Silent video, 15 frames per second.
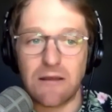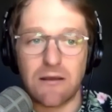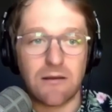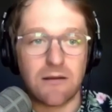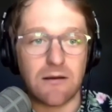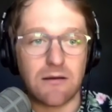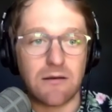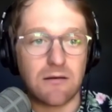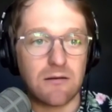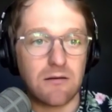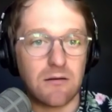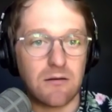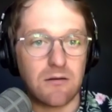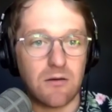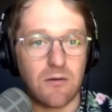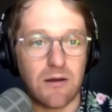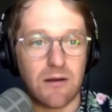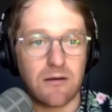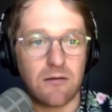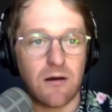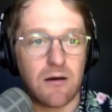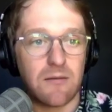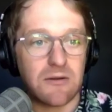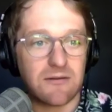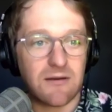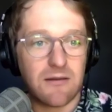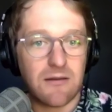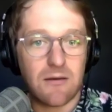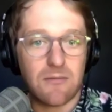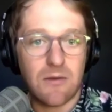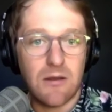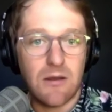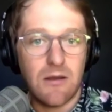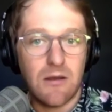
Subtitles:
and I can go ahead and comment on them.